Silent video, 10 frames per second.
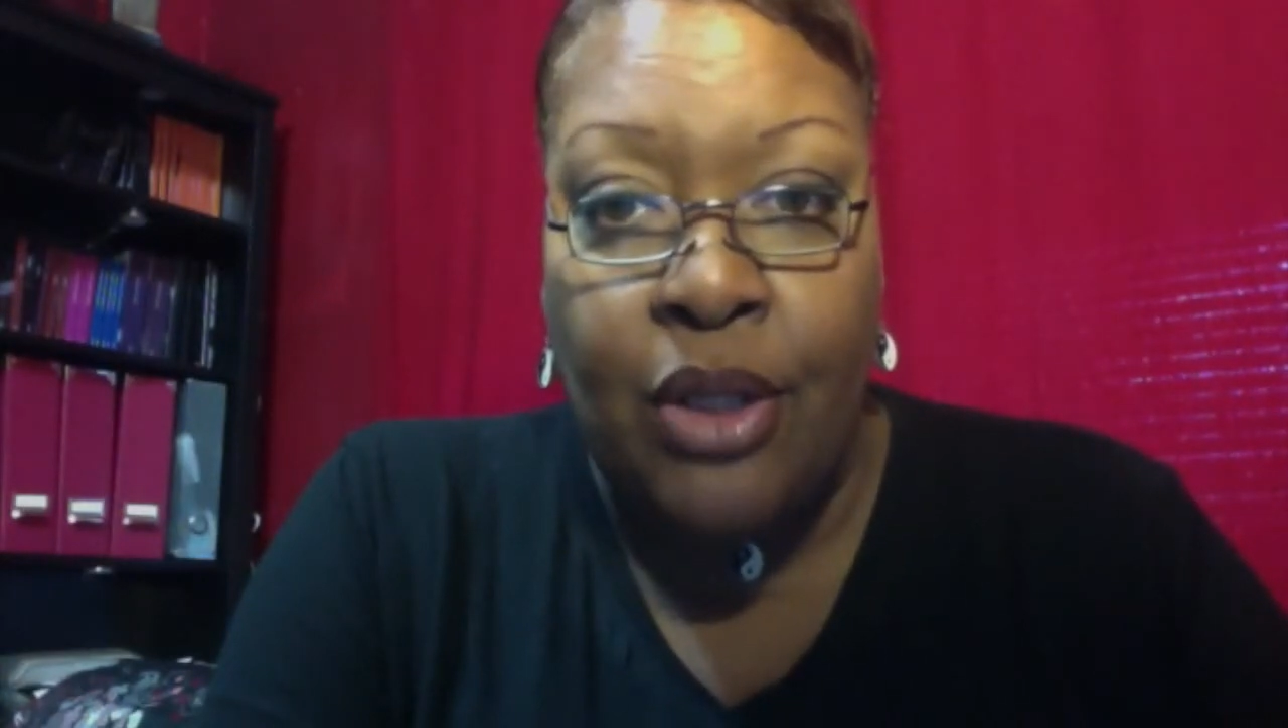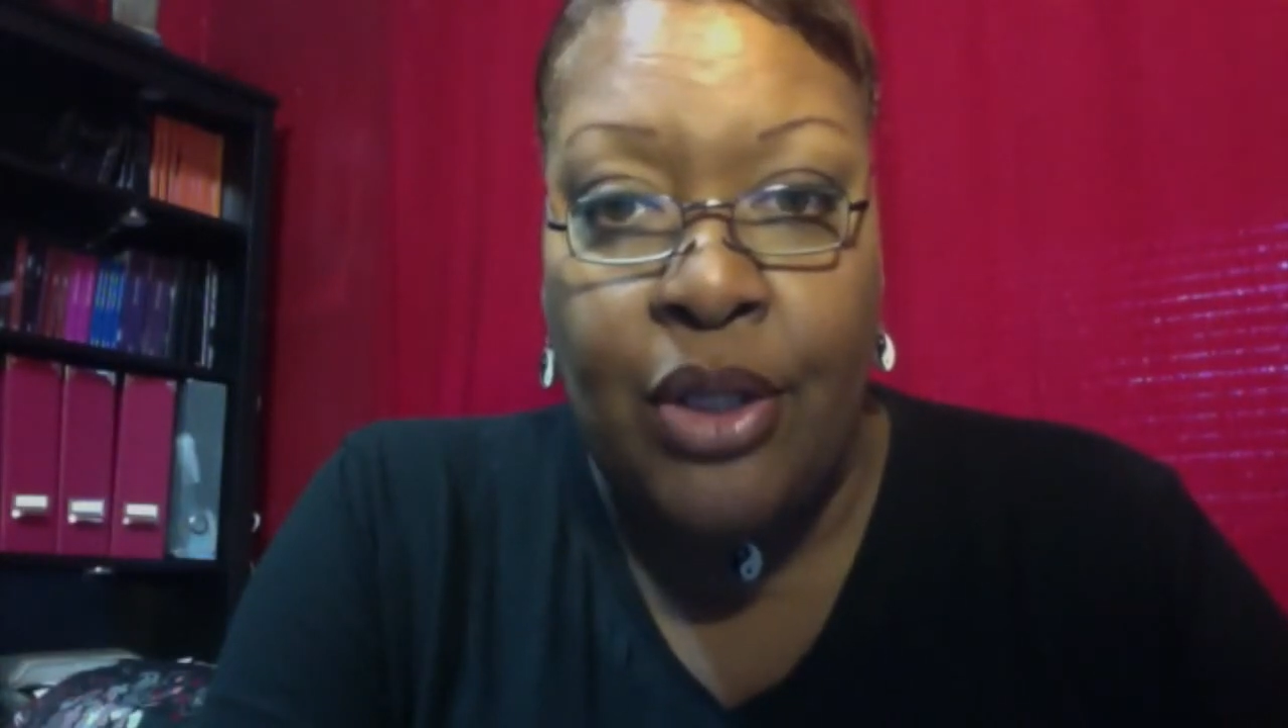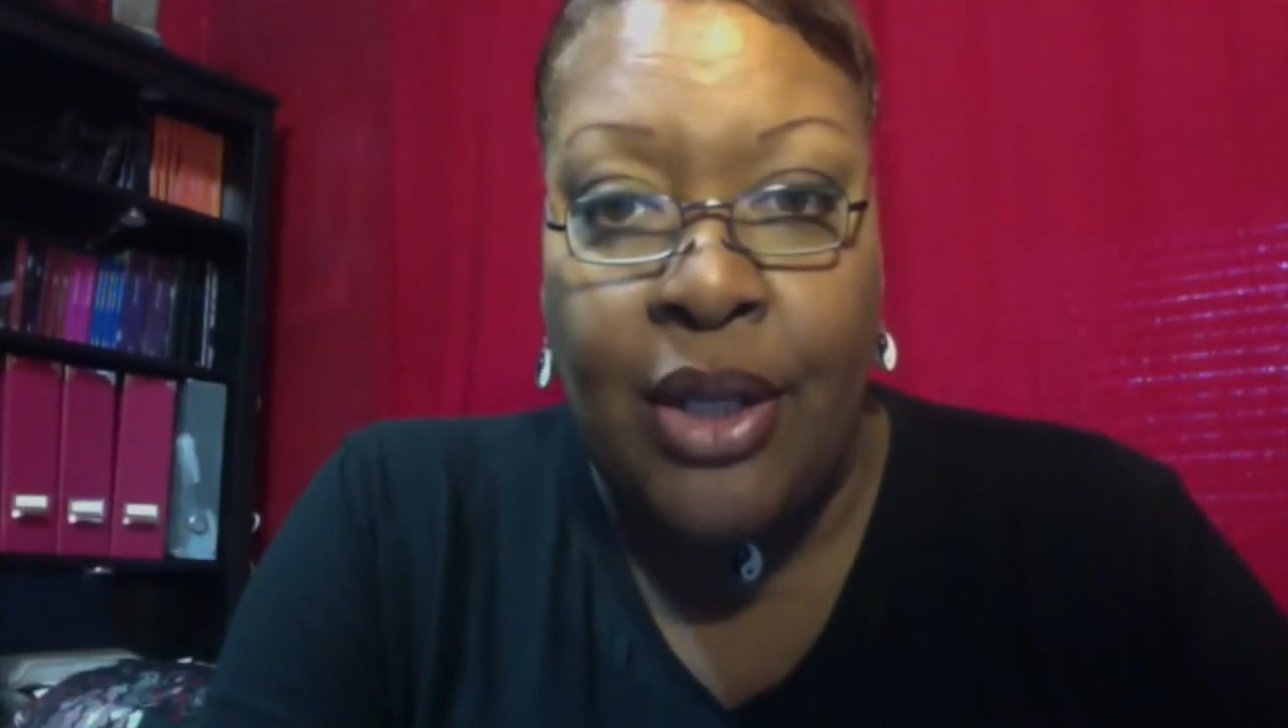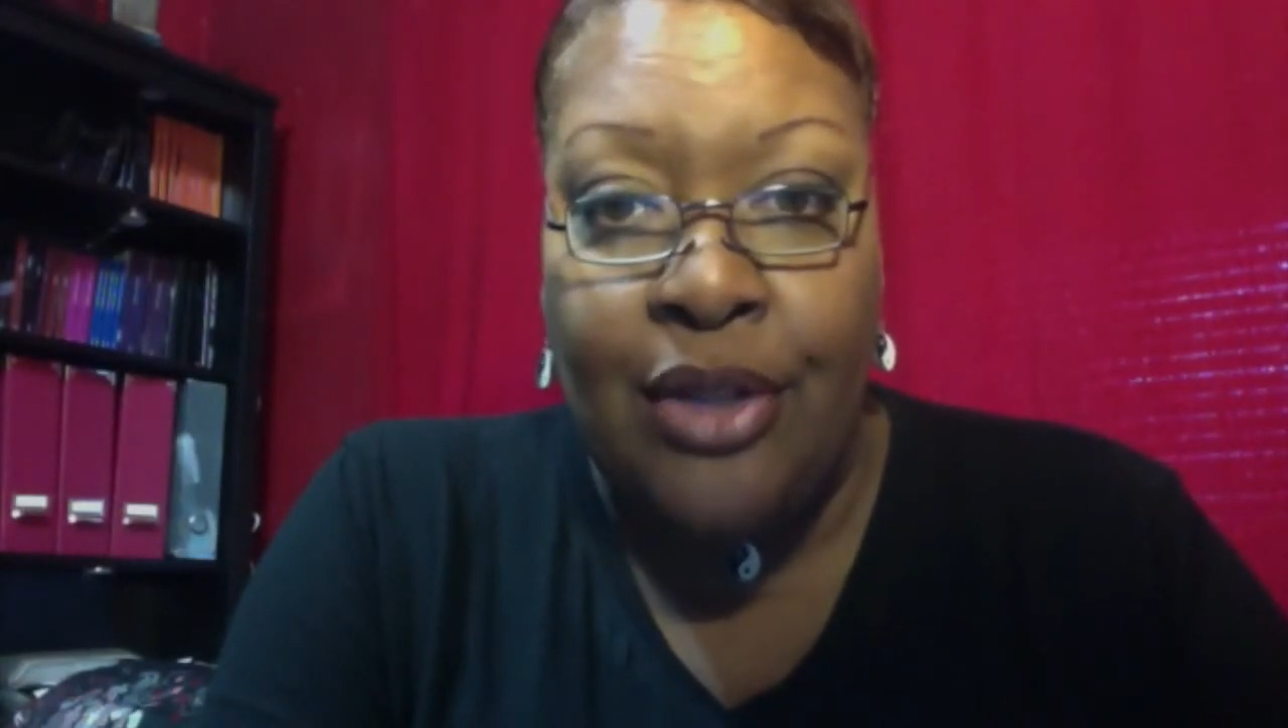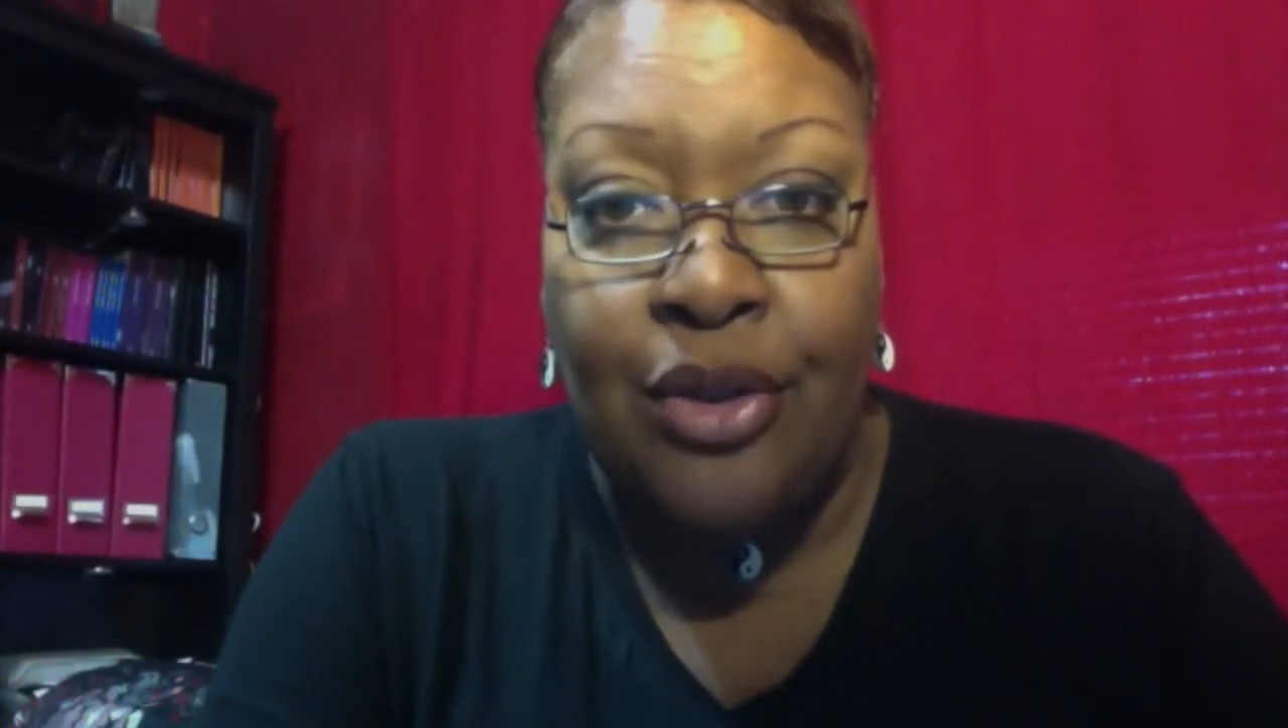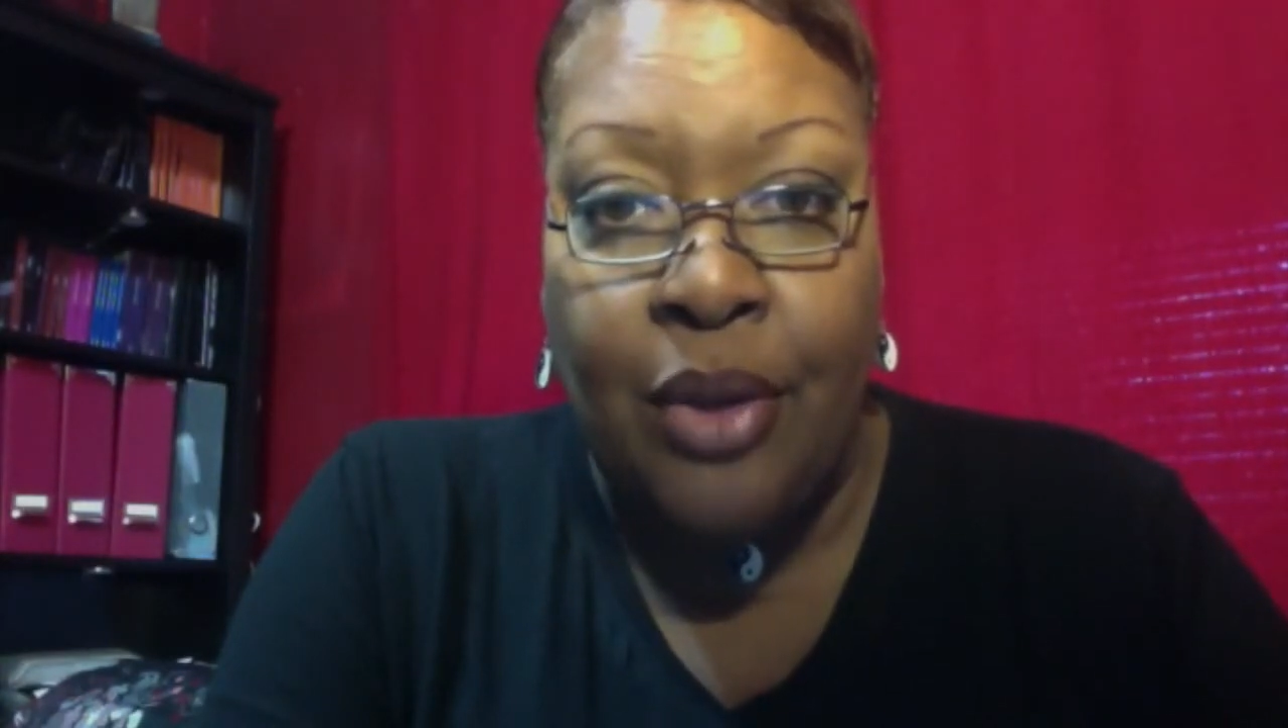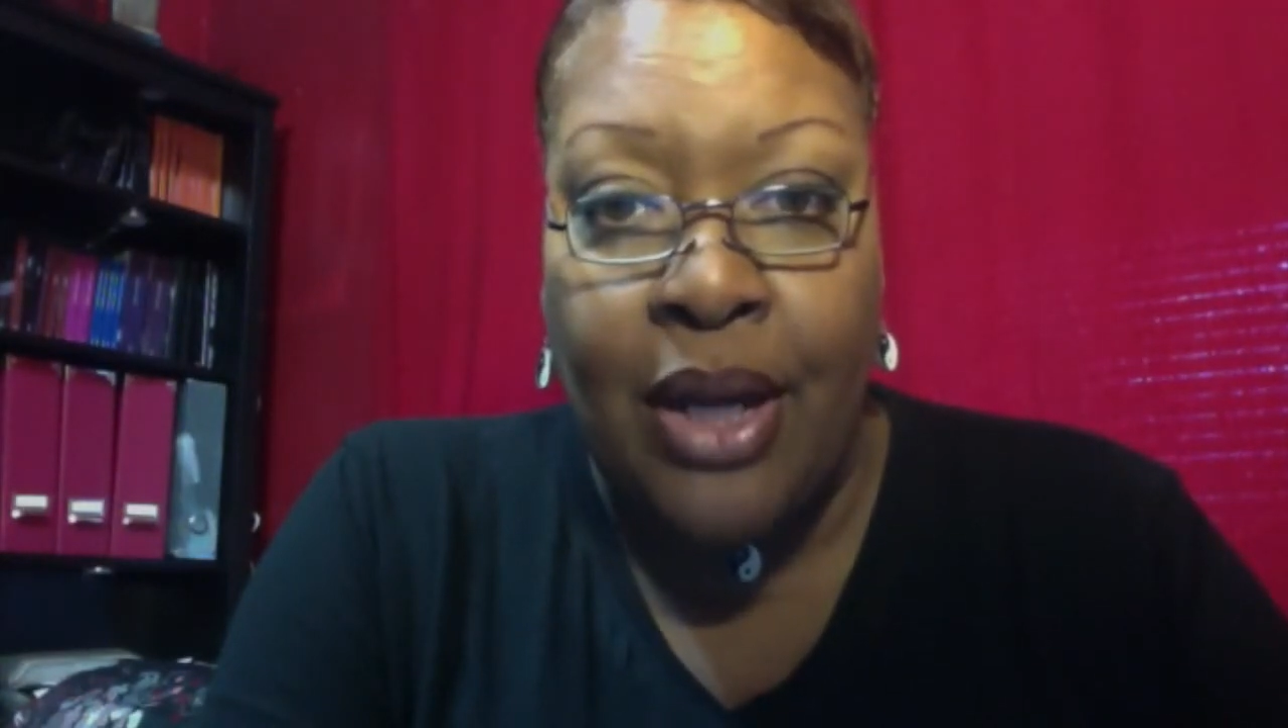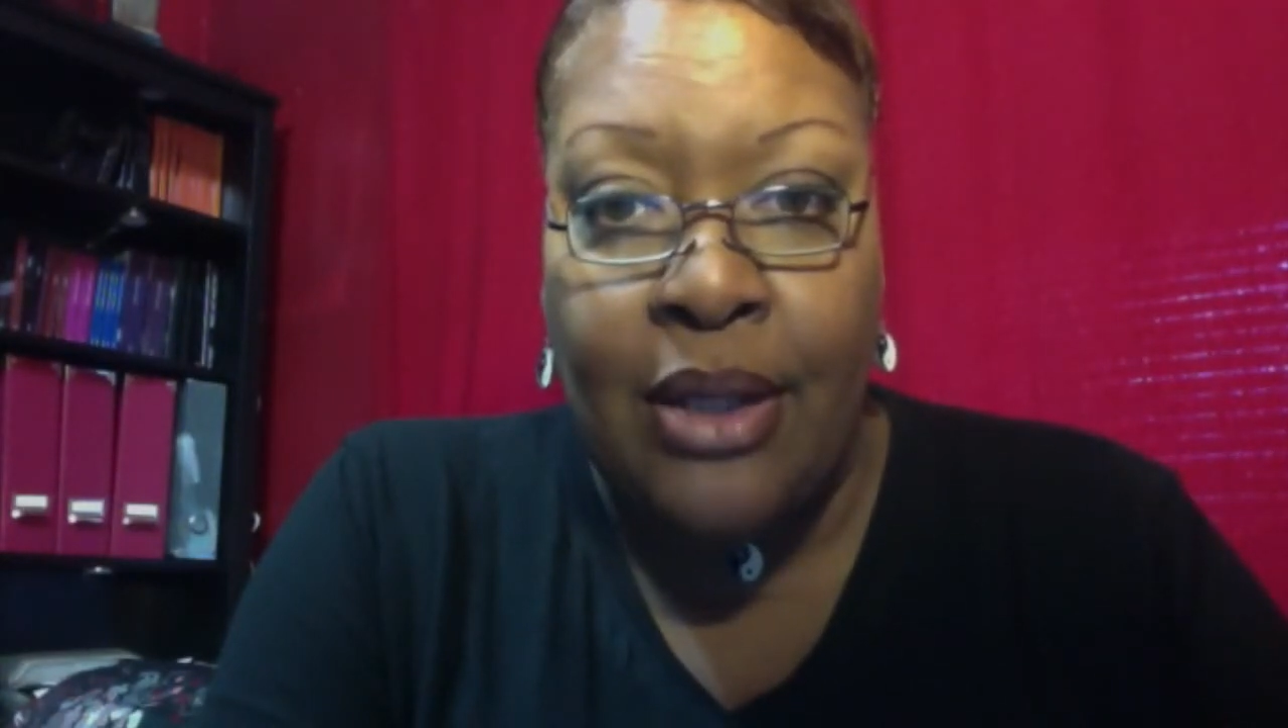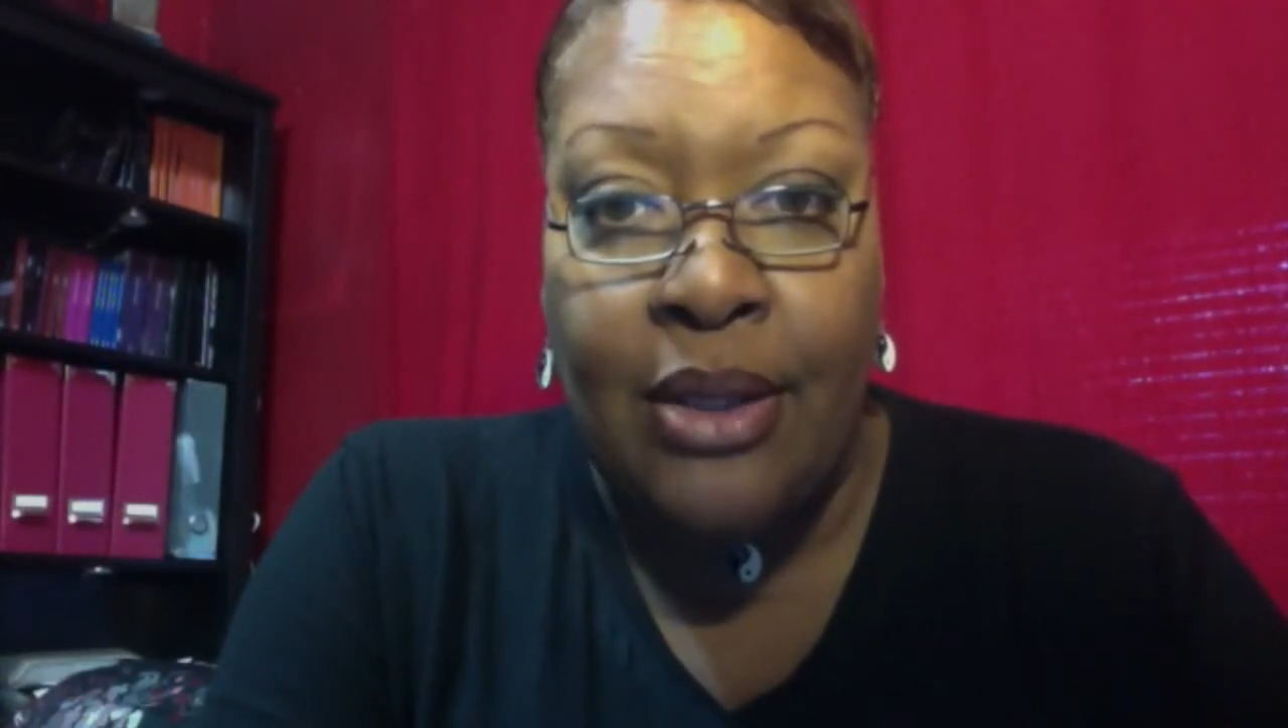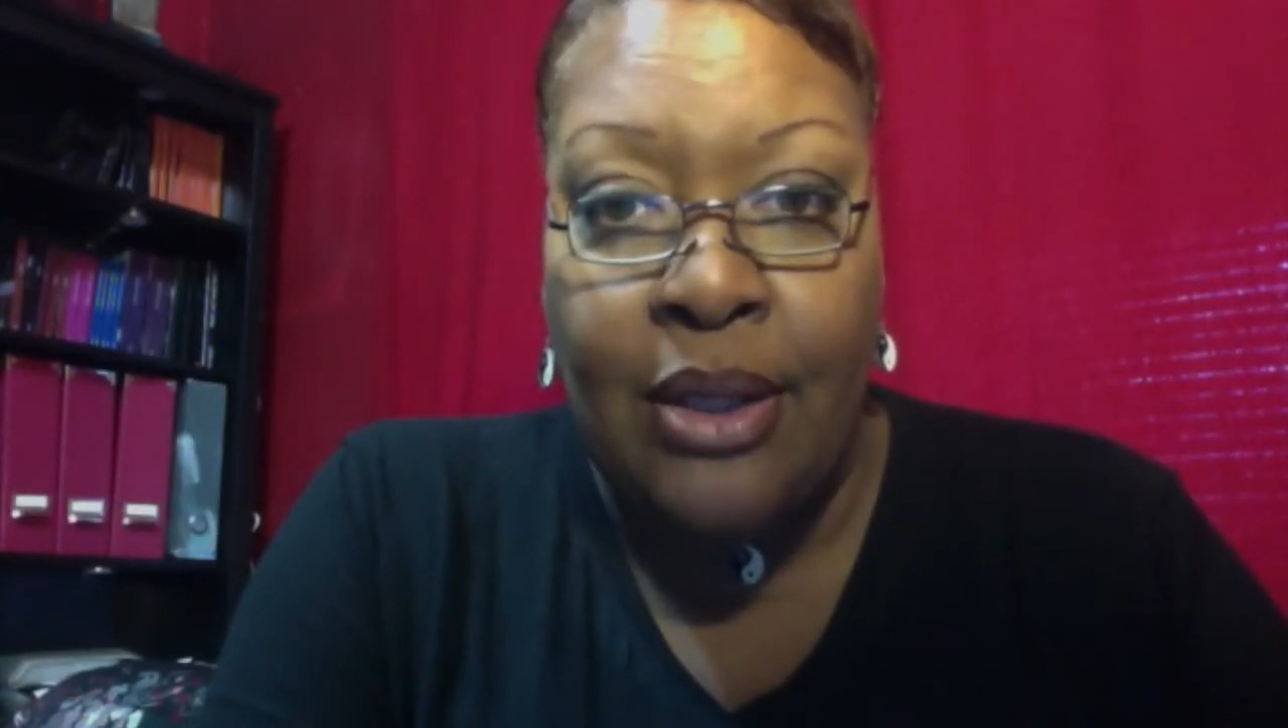to
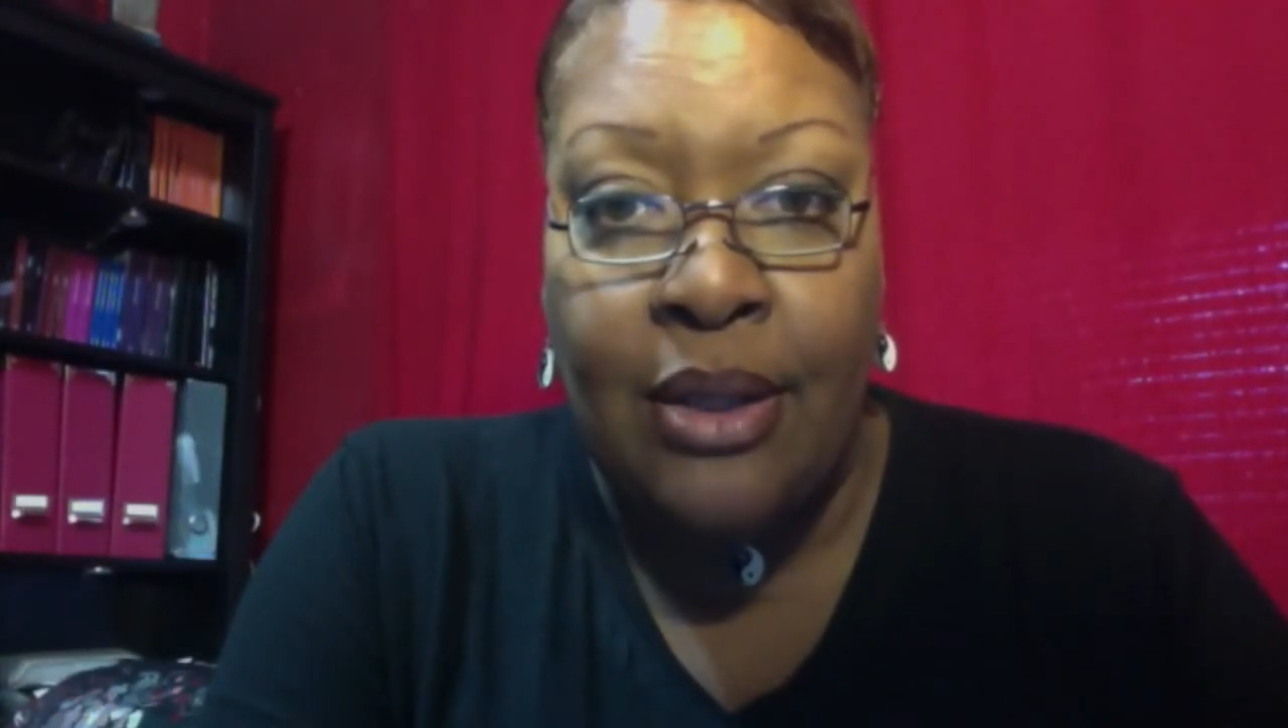interact.